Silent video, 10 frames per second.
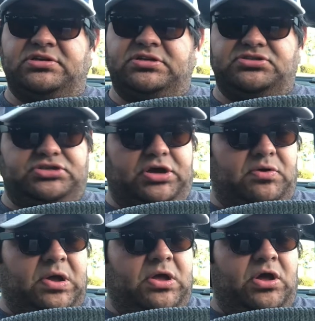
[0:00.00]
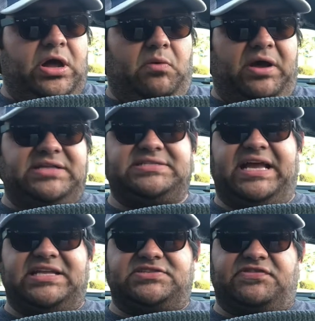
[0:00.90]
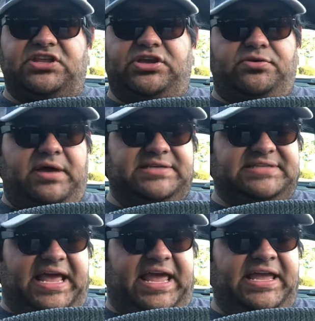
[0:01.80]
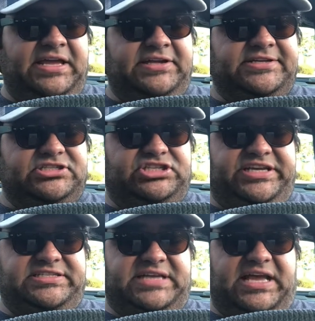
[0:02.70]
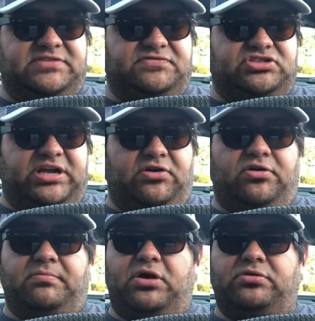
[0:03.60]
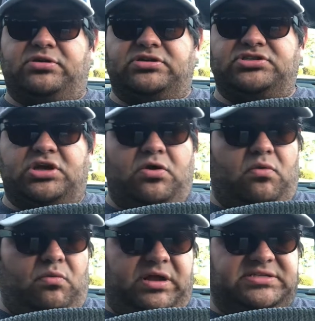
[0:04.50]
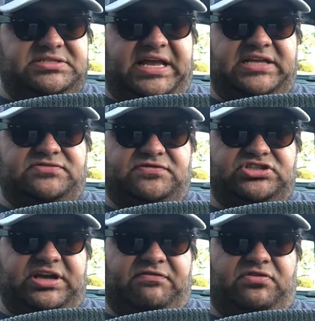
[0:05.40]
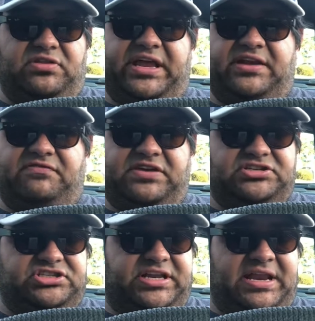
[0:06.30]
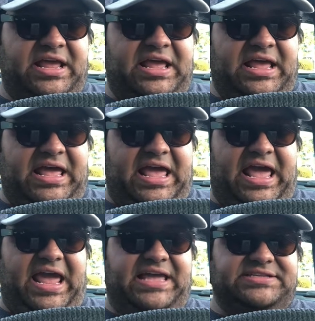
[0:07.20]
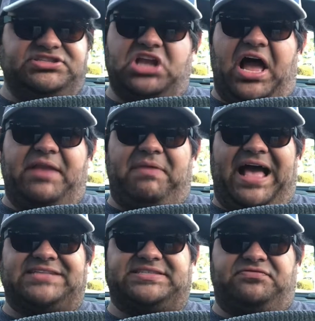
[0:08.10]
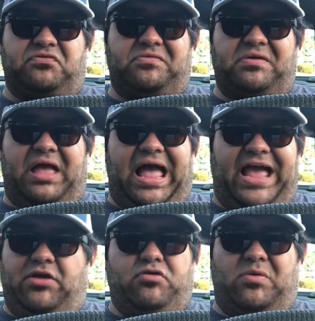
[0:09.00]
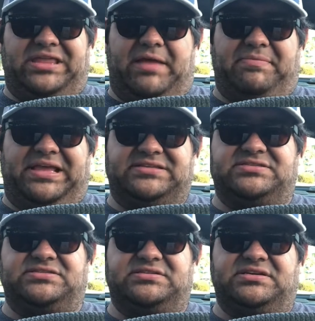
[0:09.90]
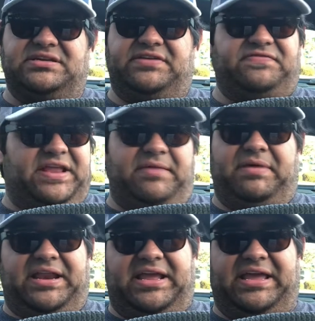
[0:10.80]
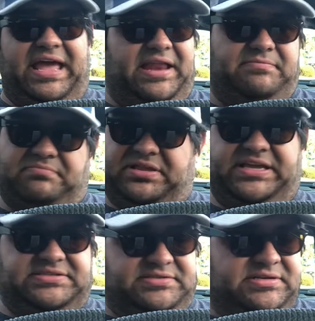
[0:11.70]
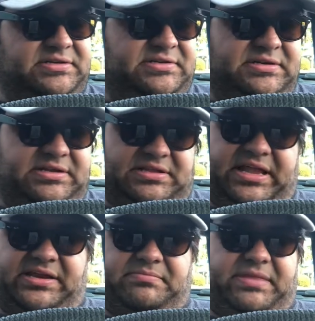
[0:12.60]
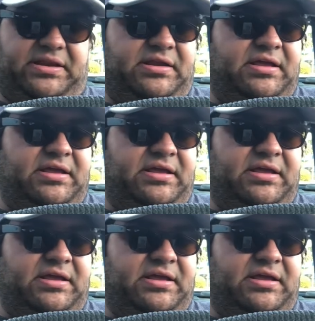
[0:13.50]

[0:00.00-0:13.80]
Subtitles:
So, a 1 stands for the USA, G stands for General Motors, 1 stands for Chevrolet Division, A is non-passive. I don't know what that means. If anybody, again, please, enlightenment.